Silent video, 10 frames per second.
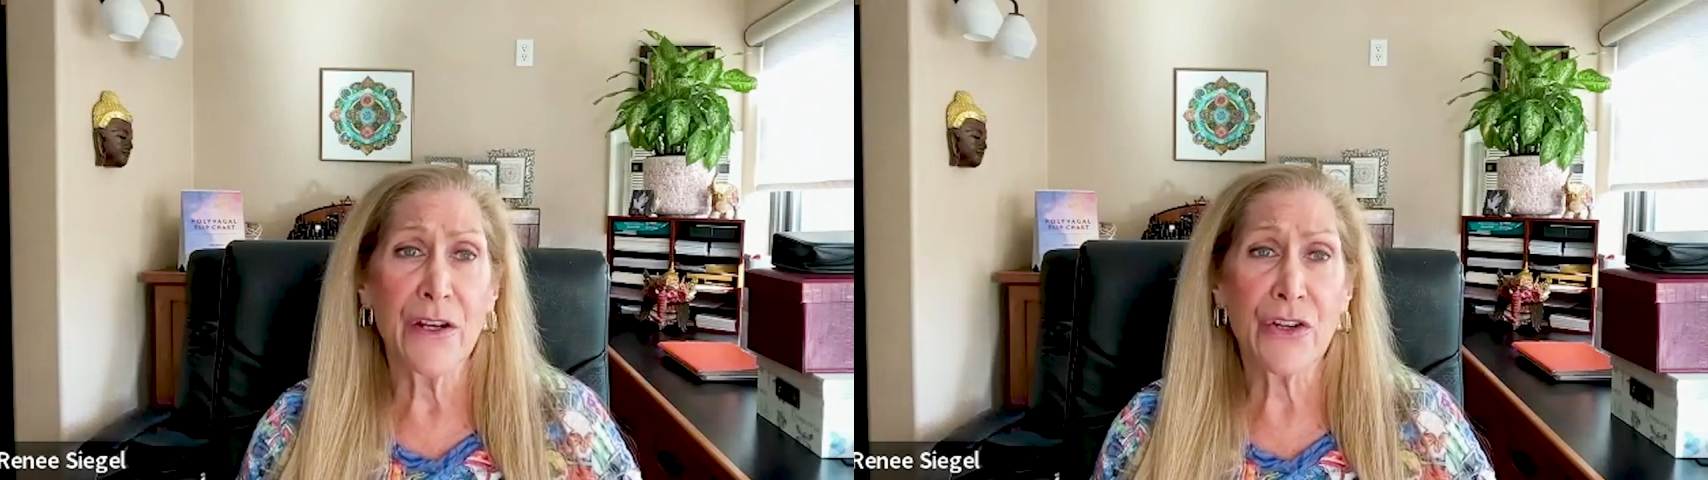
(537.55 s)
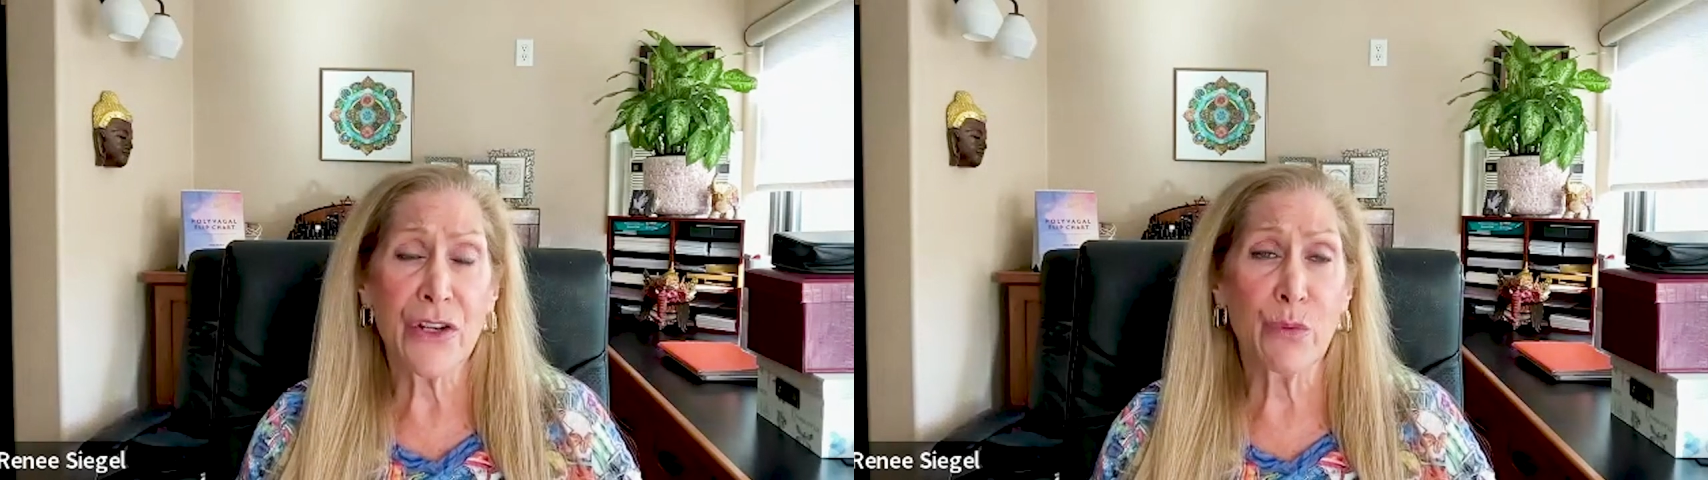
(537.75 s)

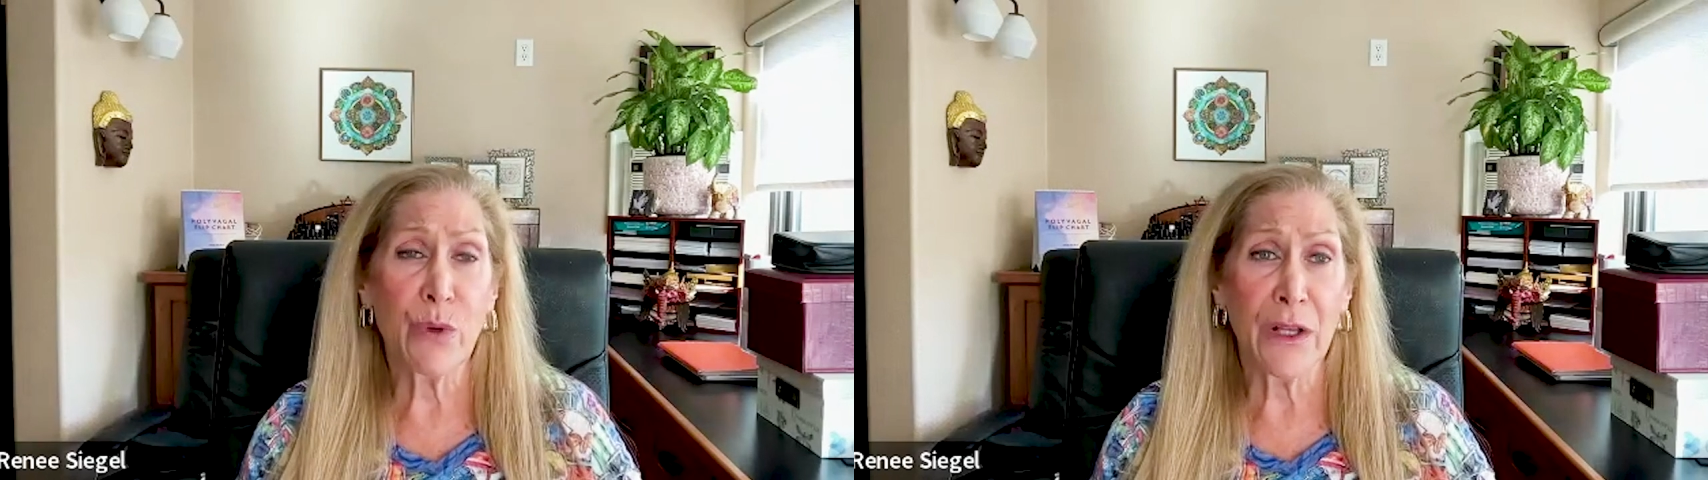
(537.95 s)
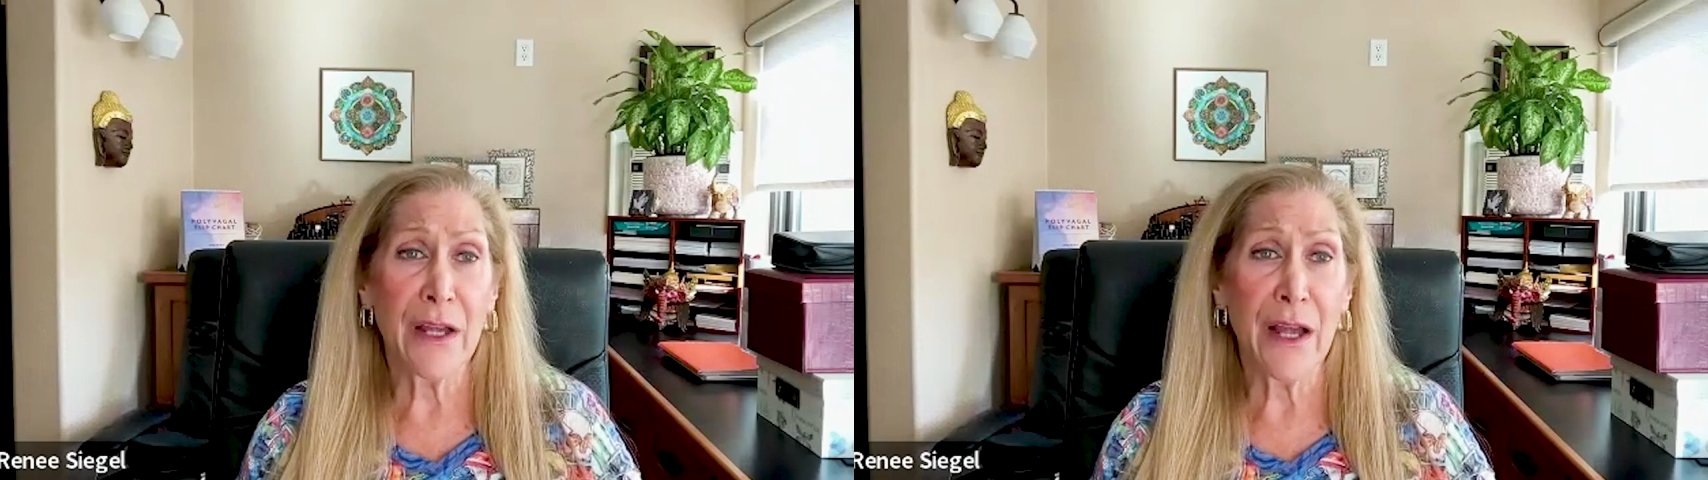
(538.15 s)
she
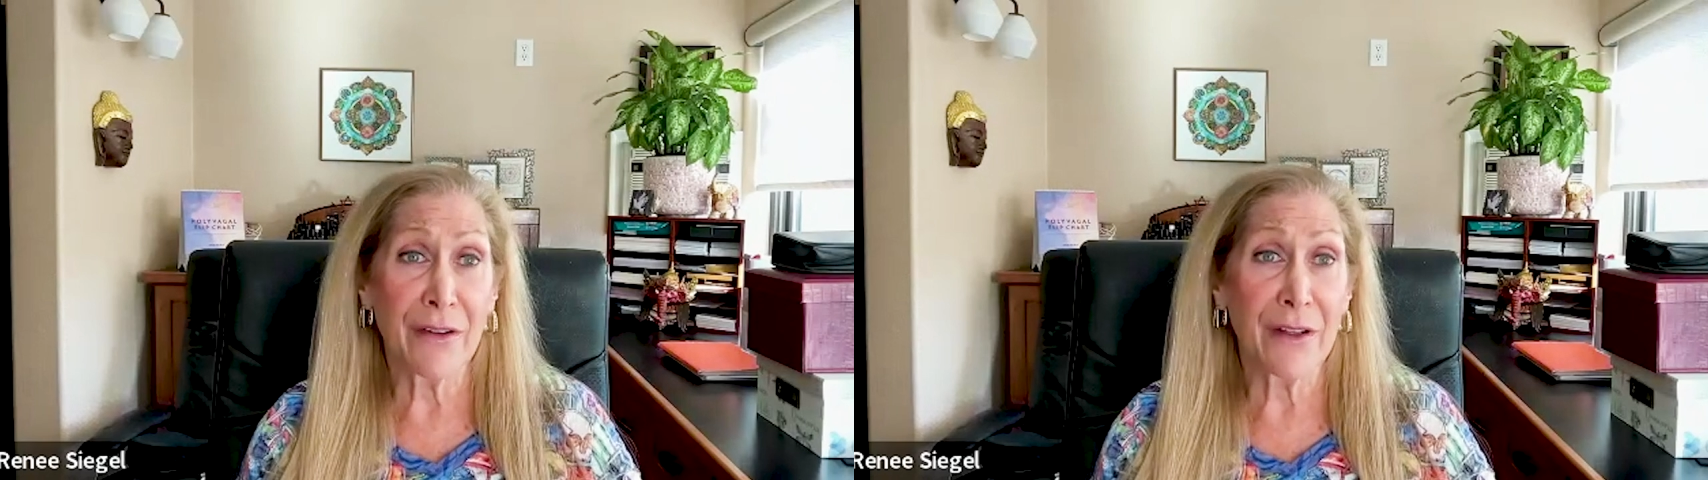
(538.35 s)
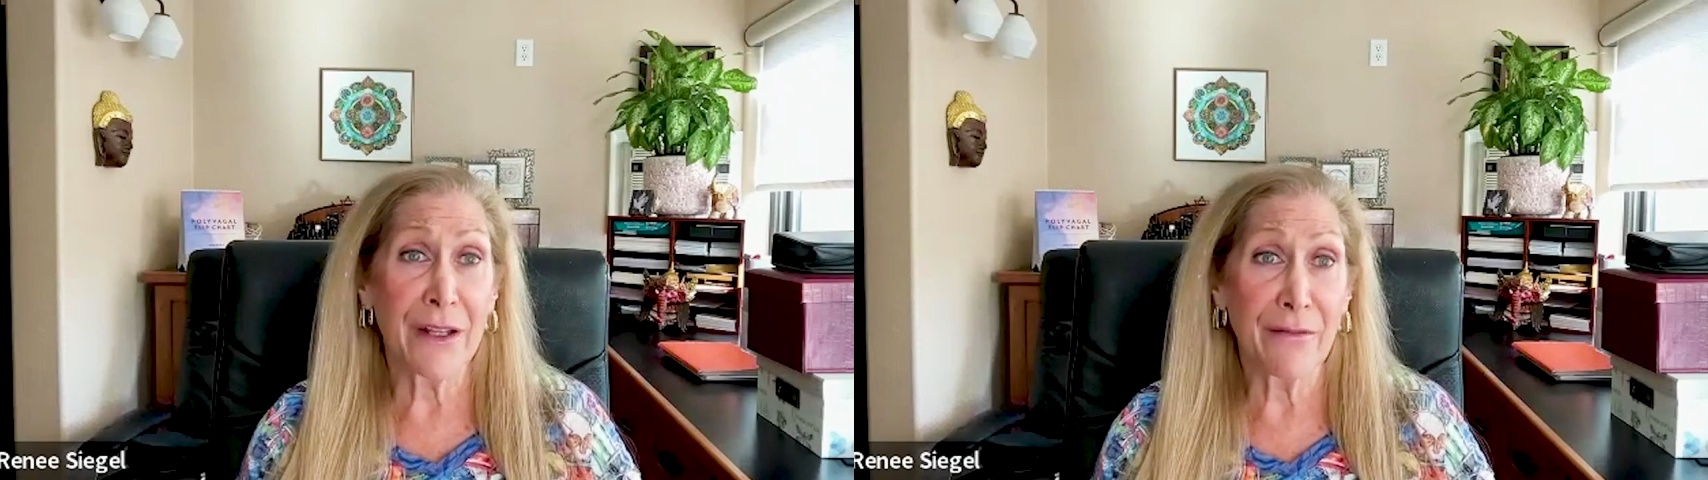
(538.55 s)
really
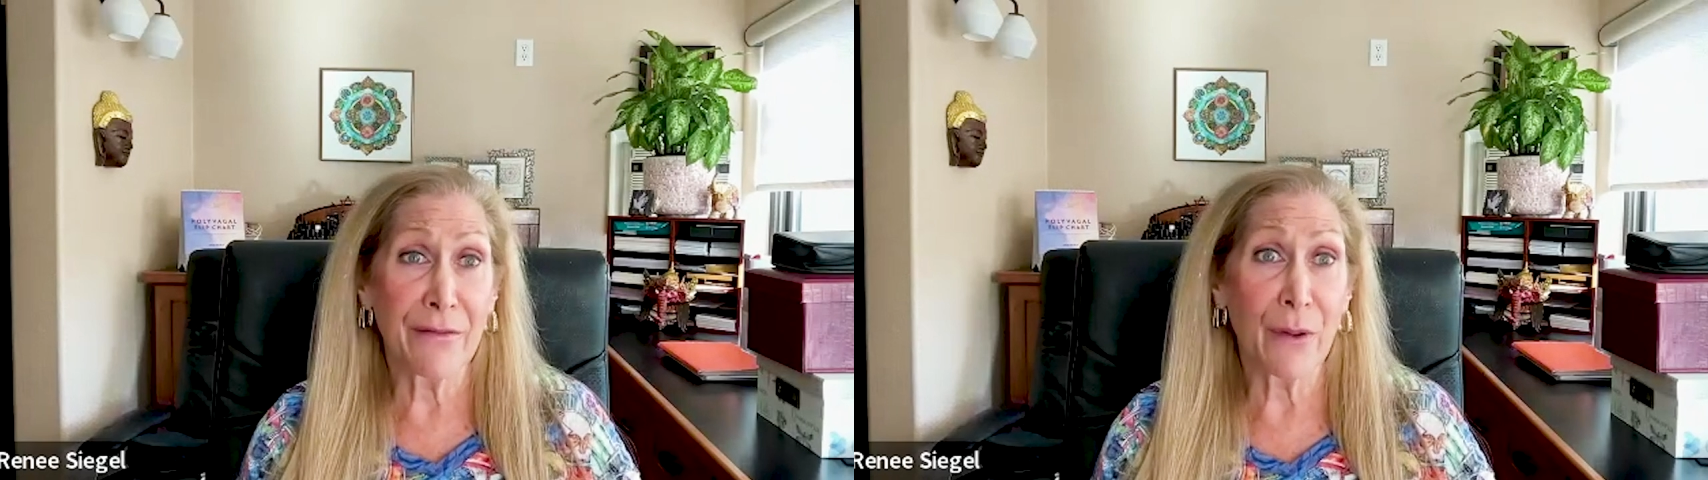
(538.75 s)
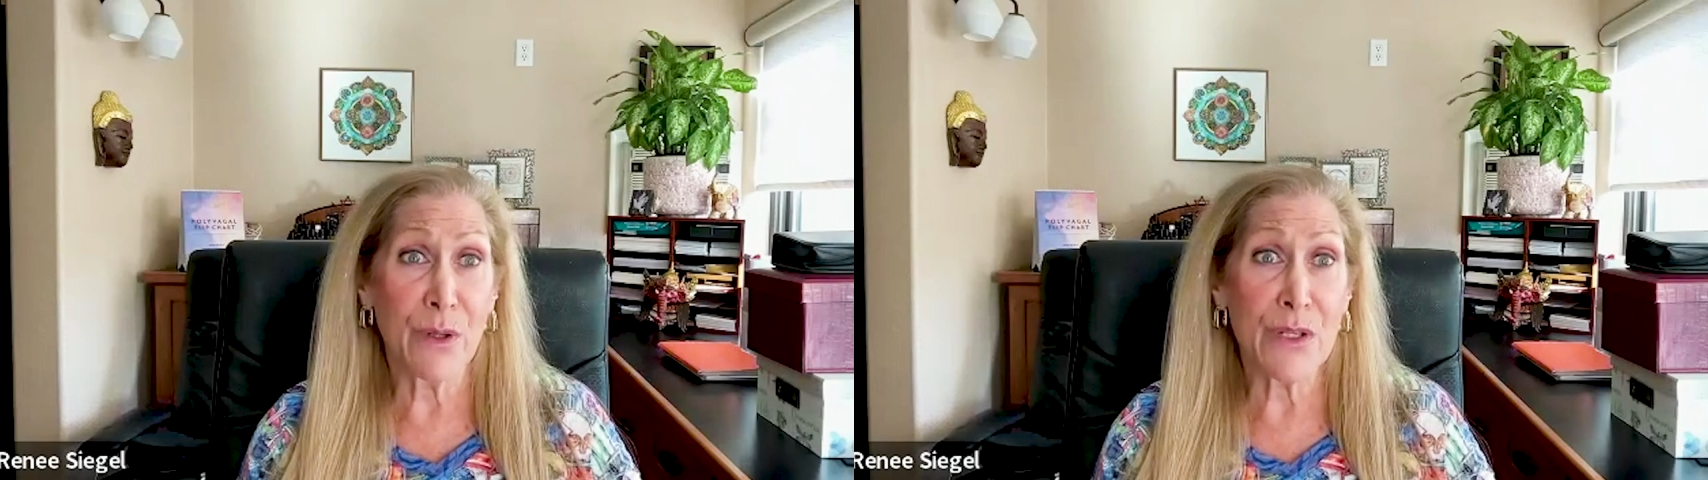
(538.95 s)
heavily
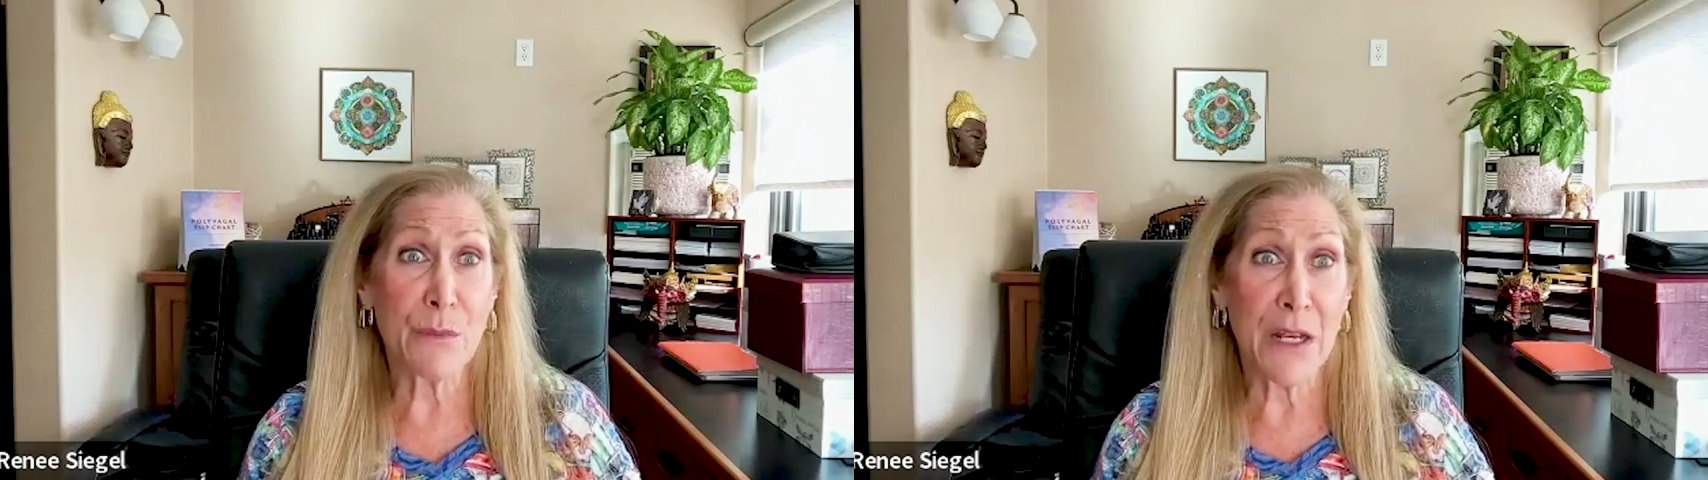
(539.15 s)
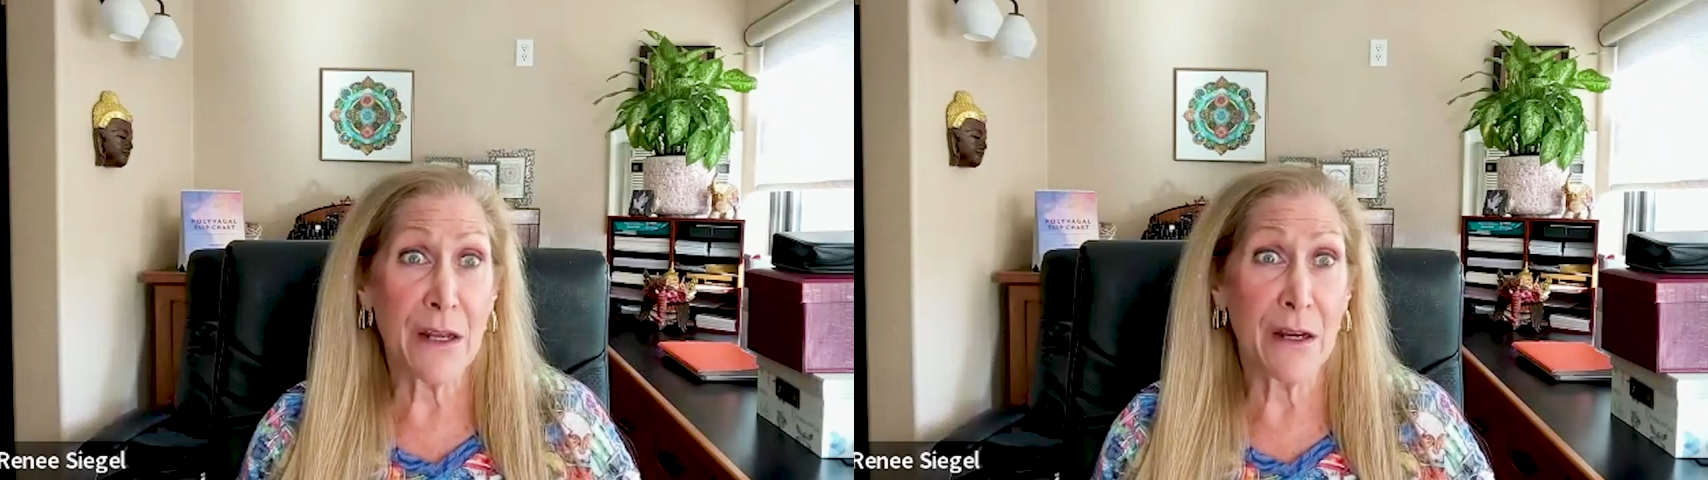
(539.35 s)

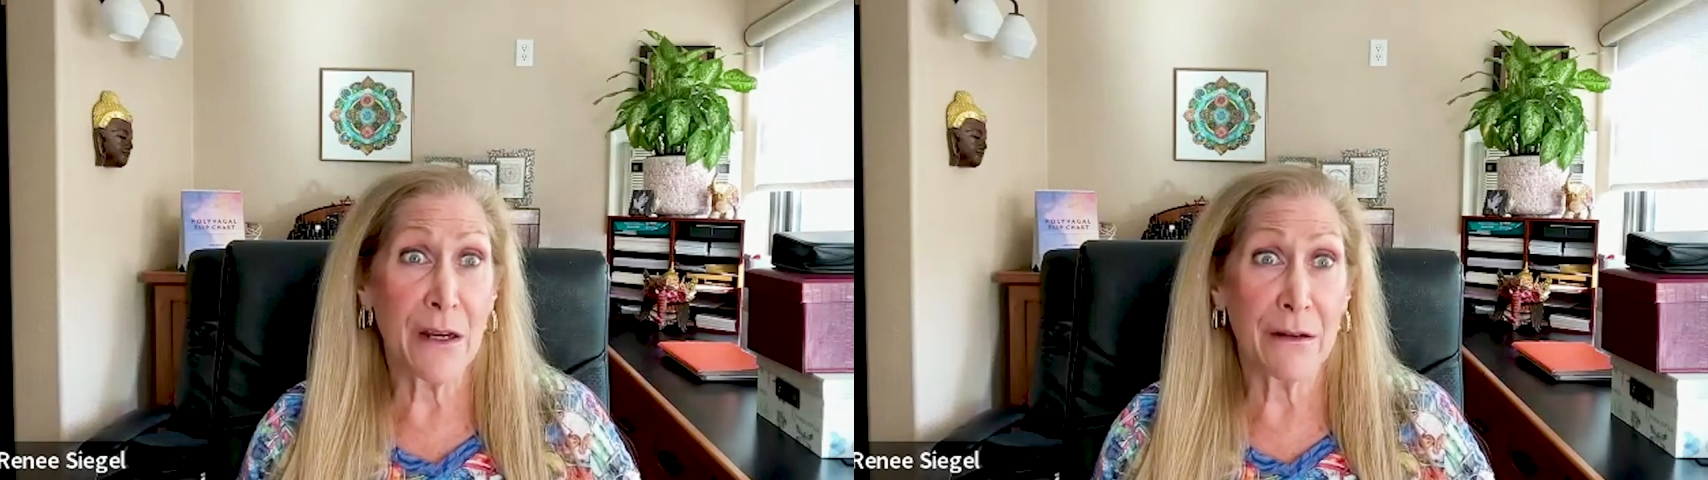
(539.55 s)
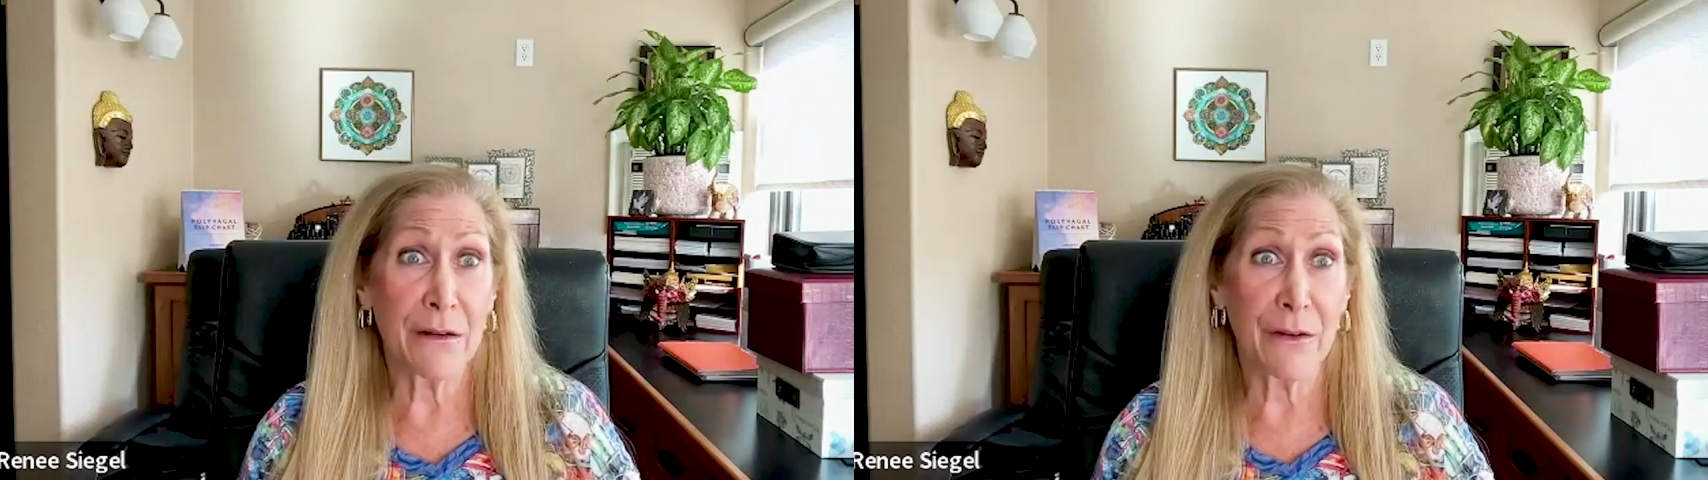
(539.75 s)
influenced me to